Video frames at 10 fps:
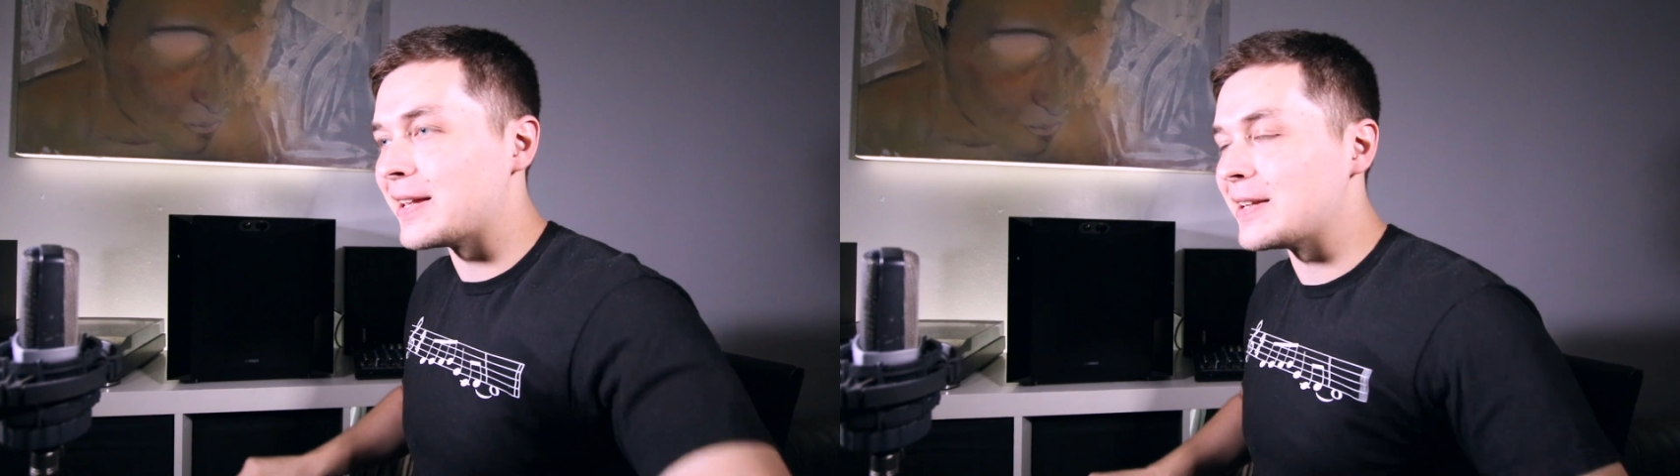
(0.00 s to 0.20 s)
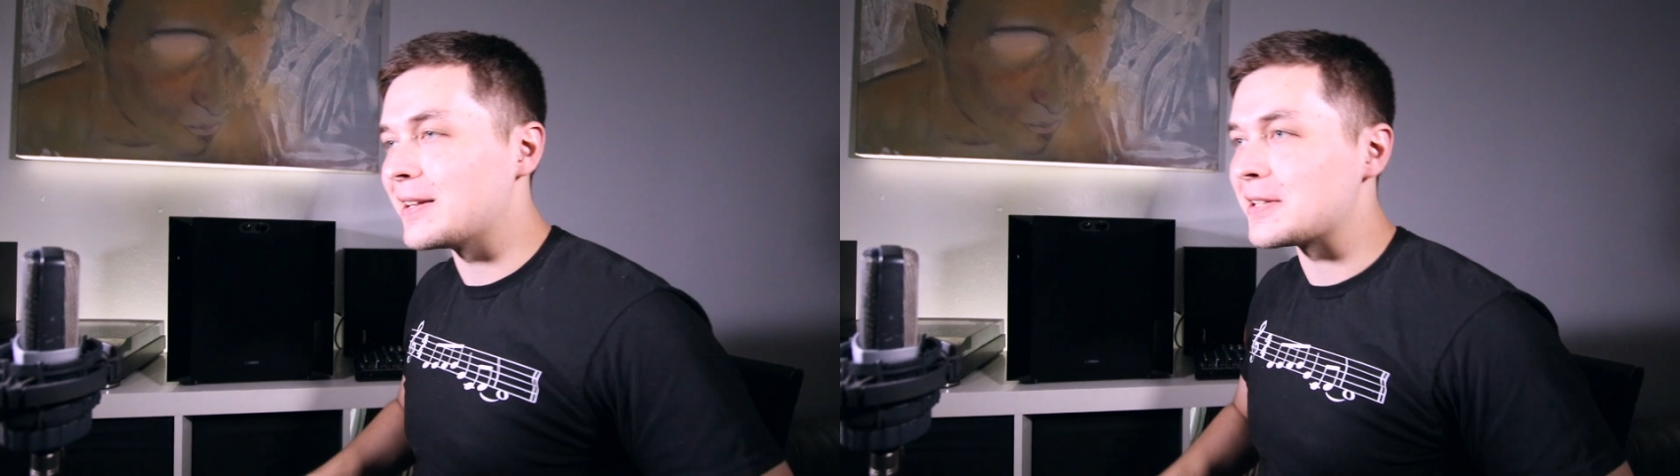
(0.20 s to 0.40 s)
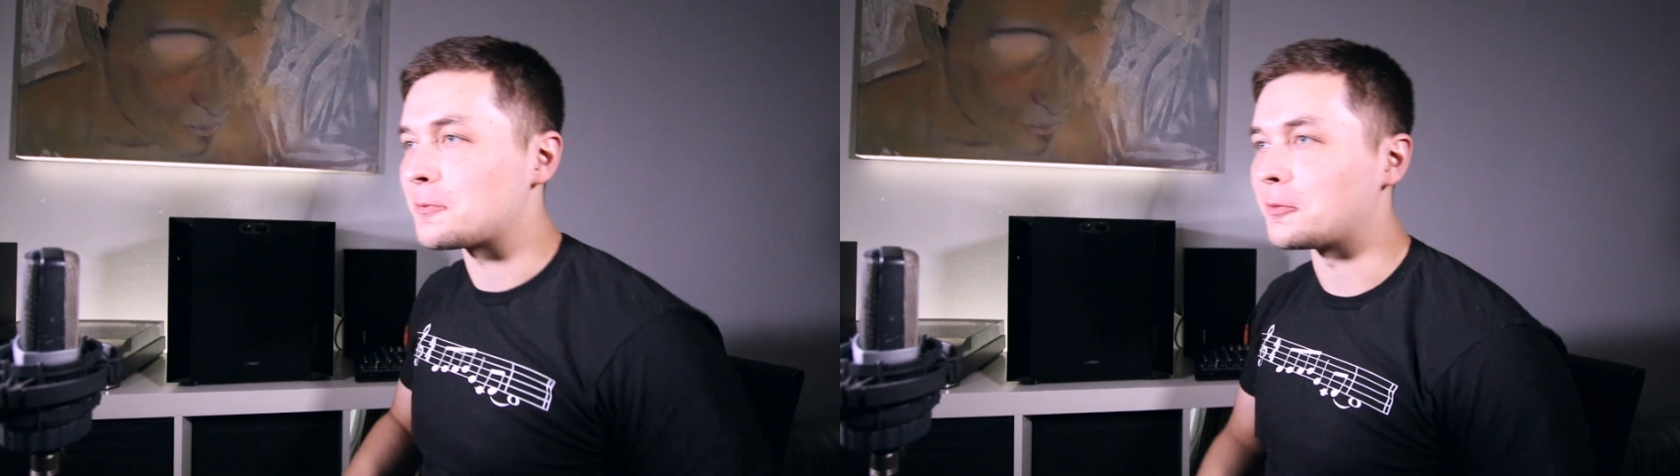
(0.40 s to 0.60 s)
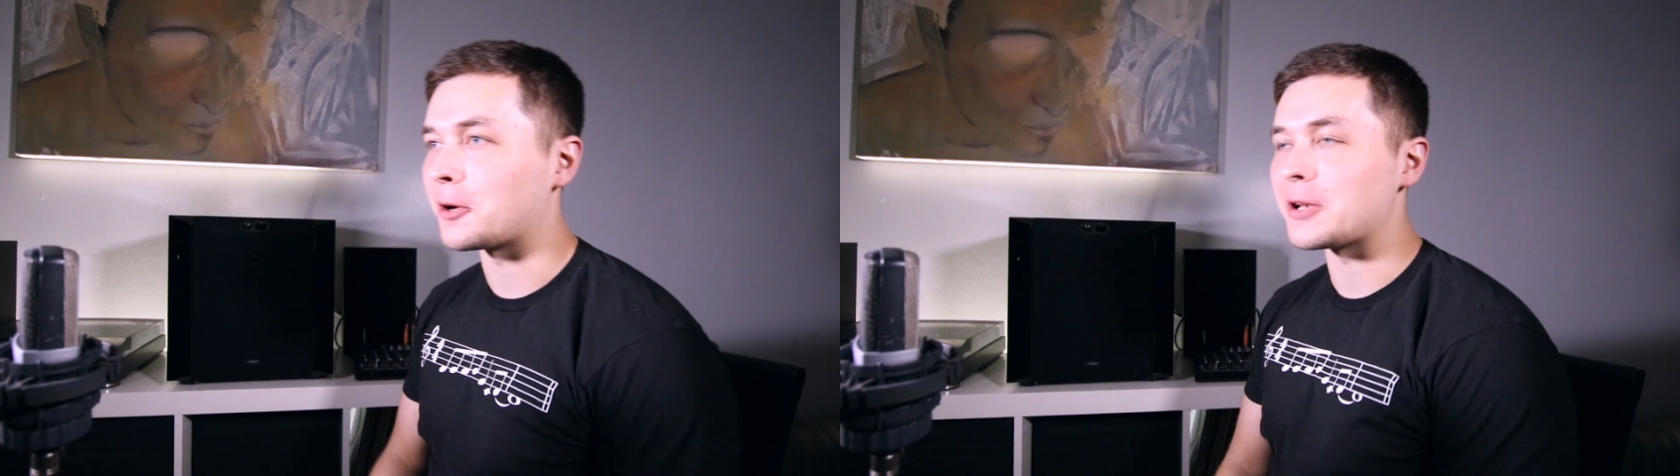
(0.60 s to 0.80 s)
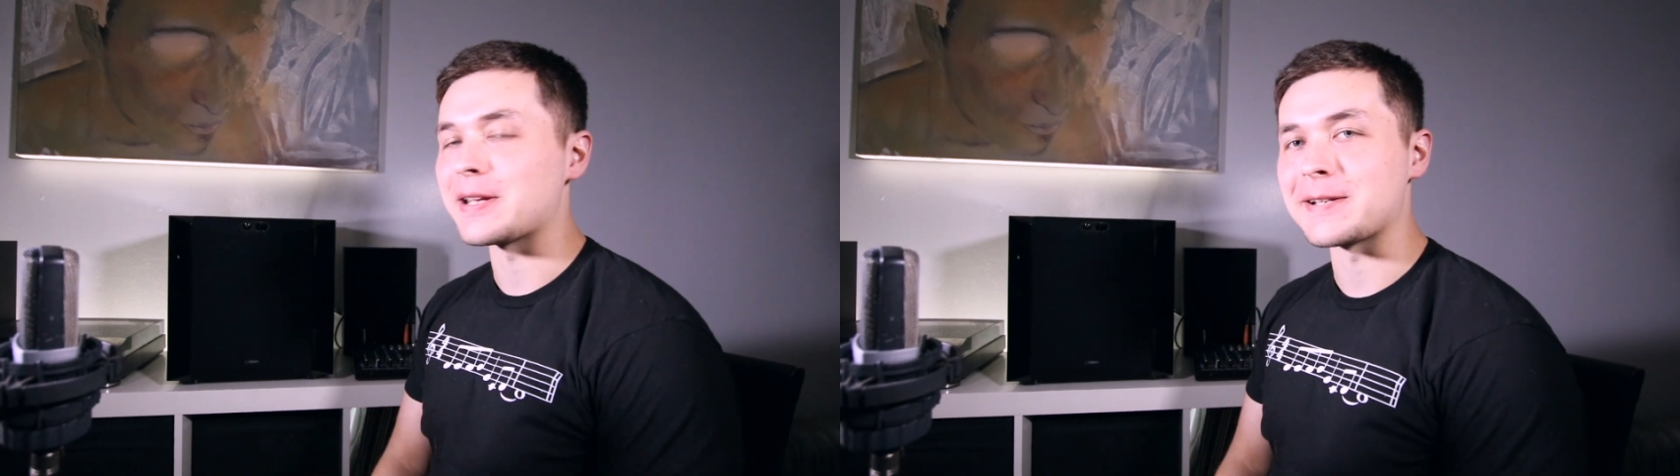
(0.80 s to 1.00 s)
it's
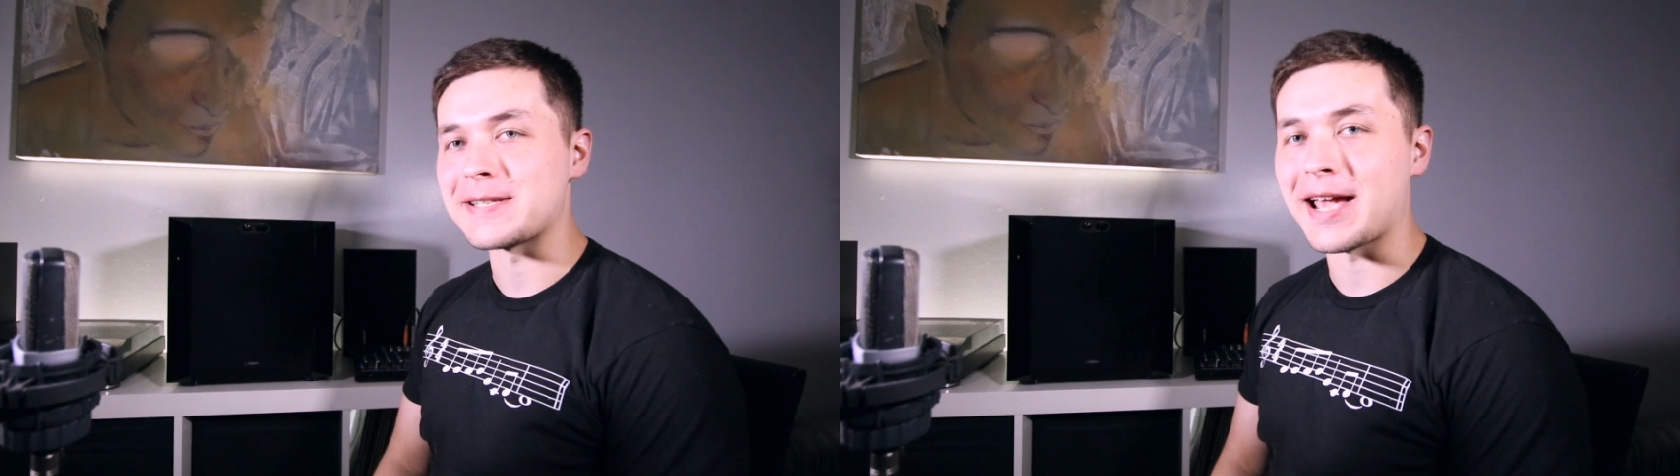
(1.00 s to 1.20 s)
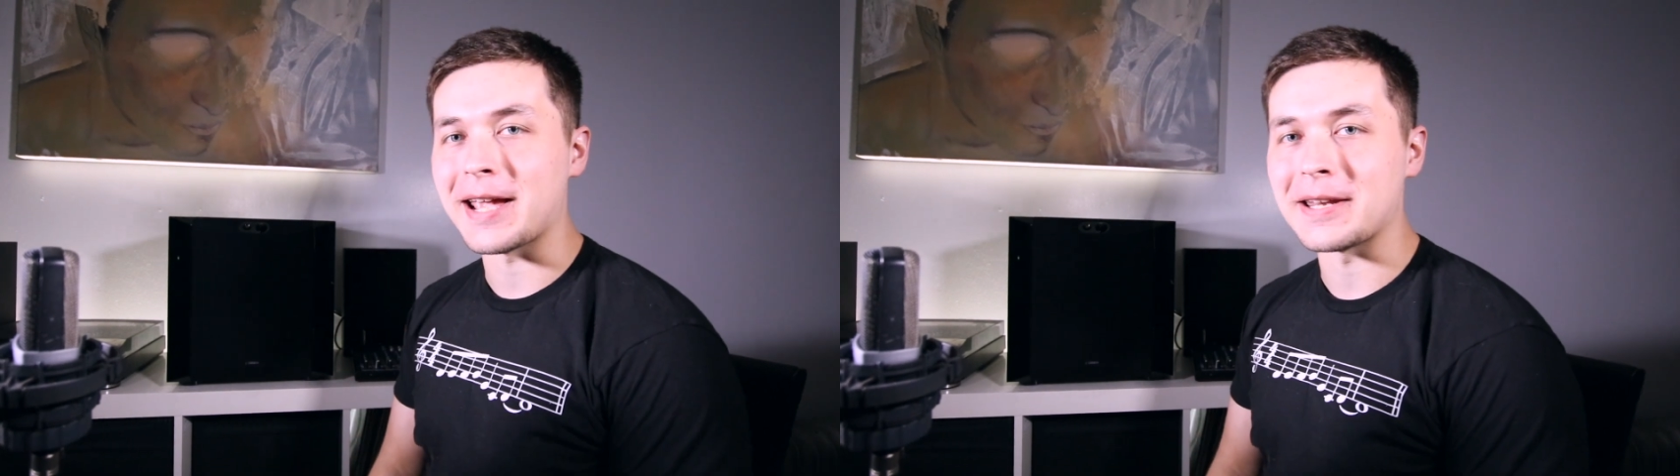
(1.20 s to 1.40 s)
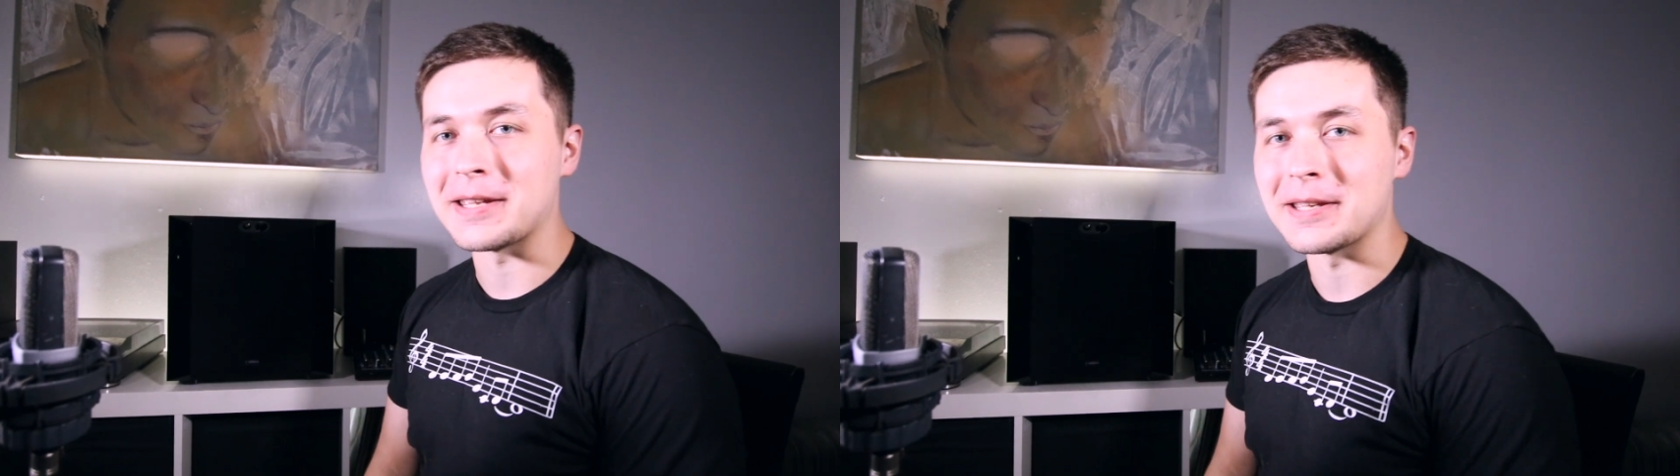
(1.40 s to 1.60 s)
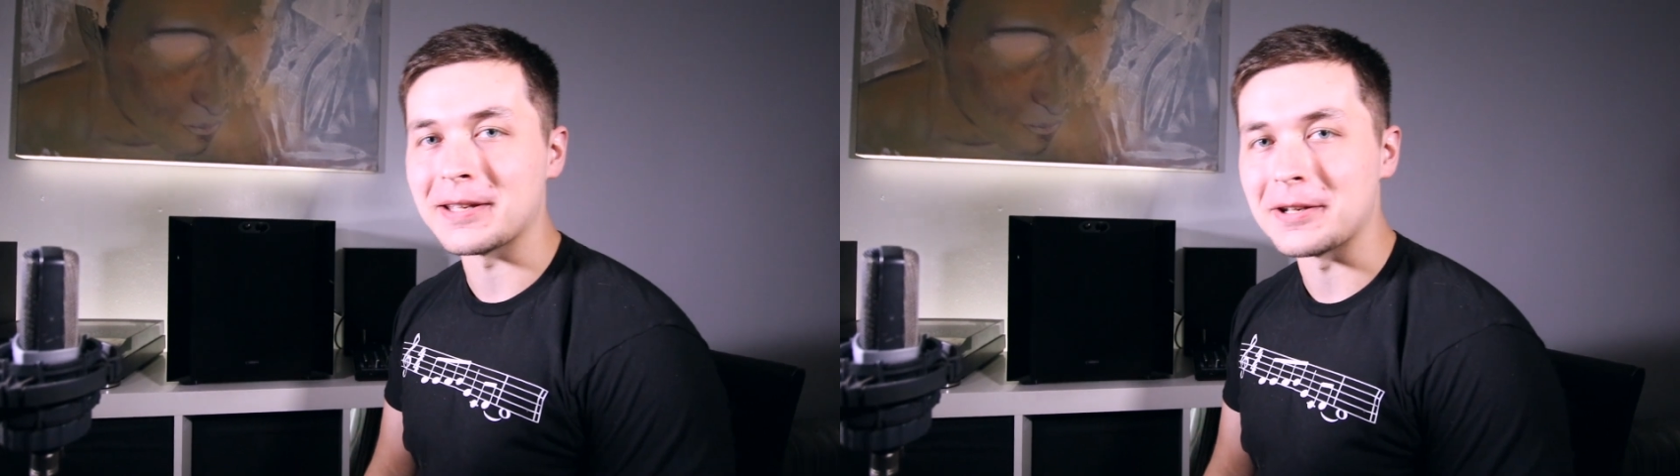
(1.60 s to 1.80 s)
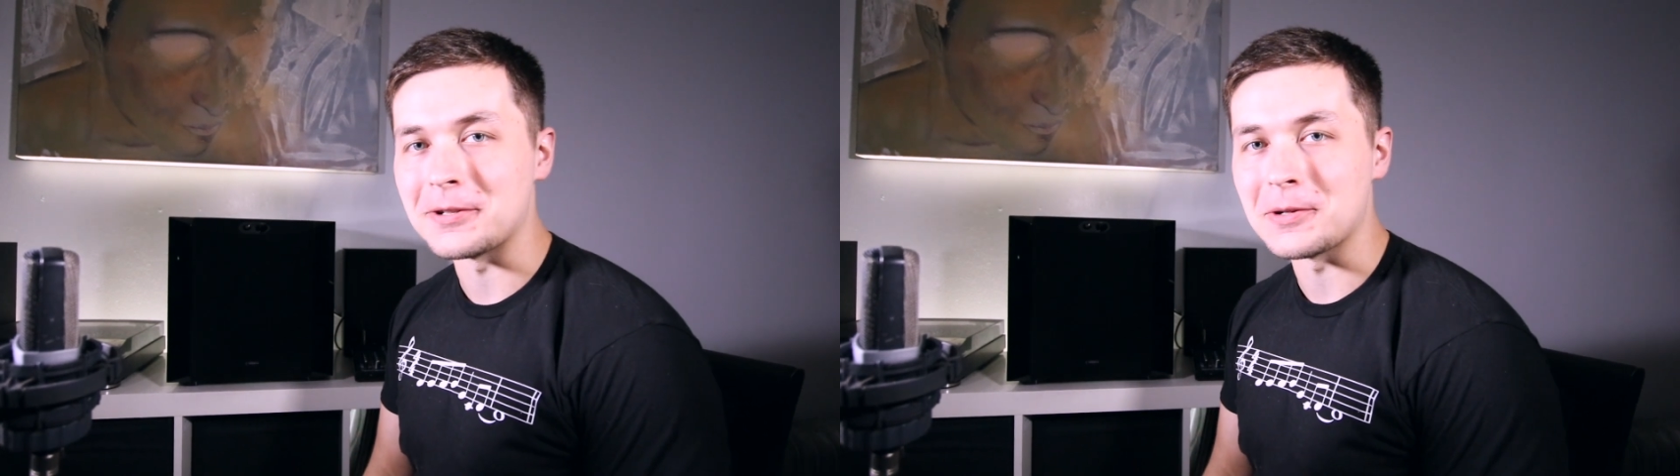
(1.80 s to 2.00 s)
very anxiety
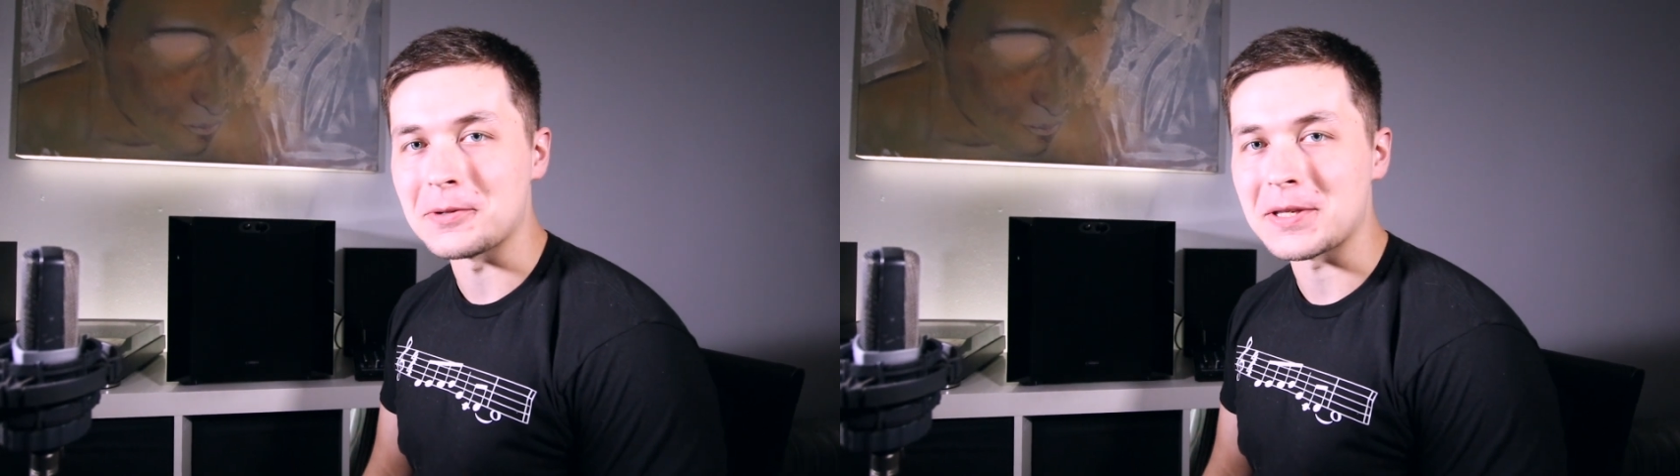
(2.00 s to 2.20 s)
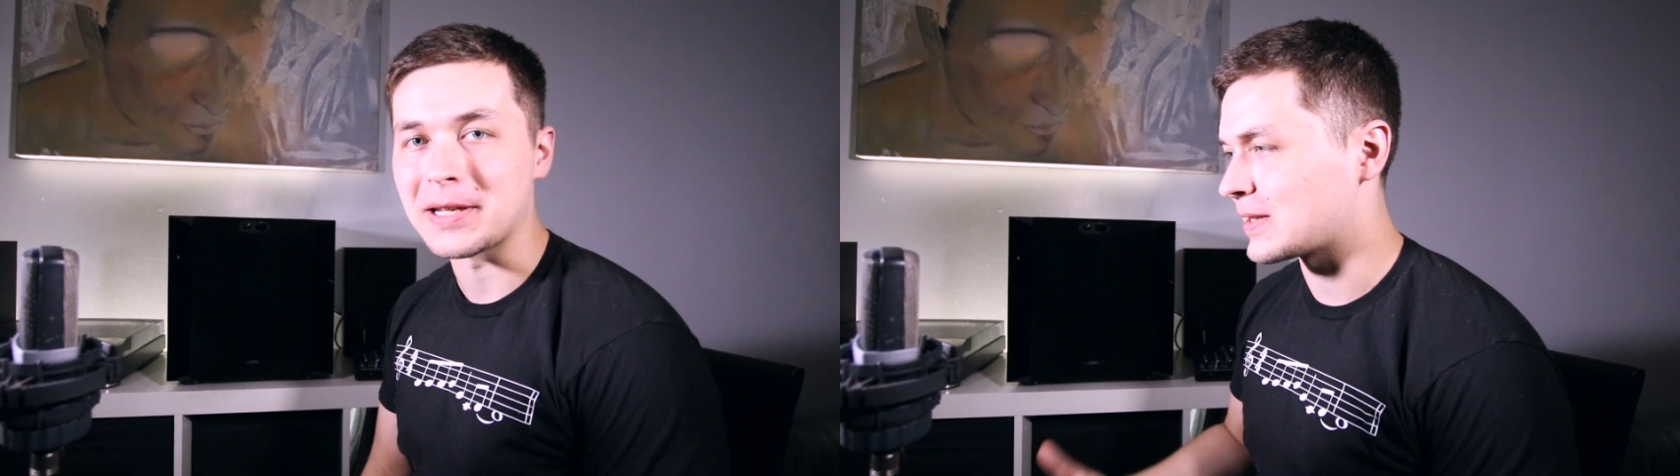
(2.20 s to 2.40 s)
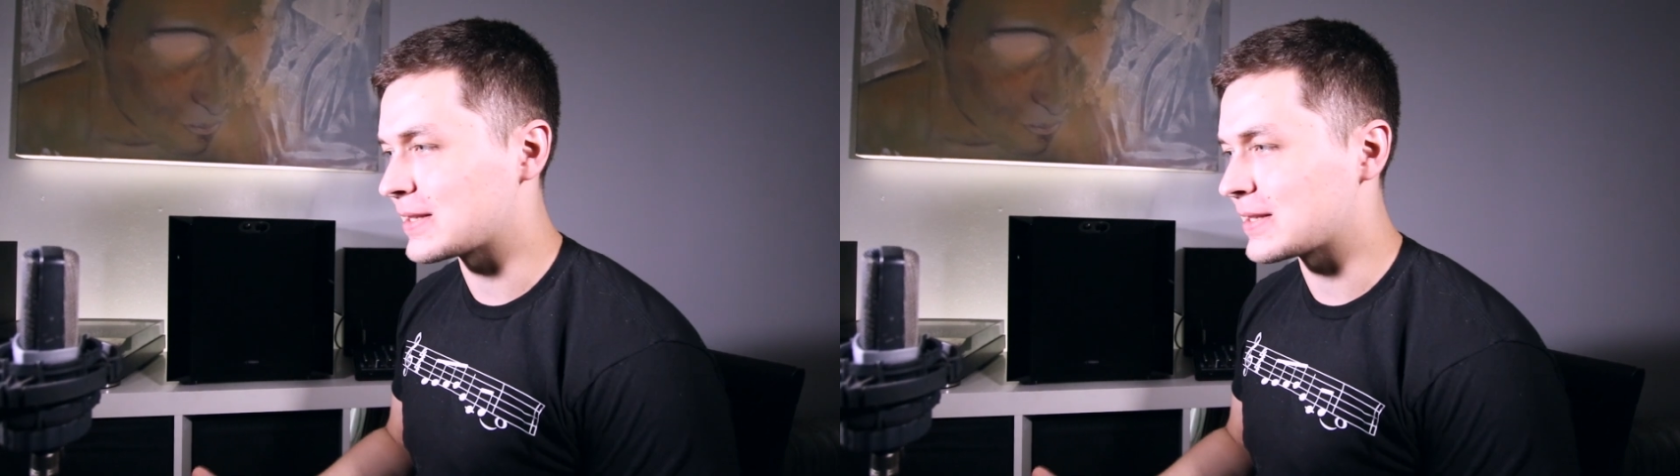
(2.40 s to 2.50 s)
inducing.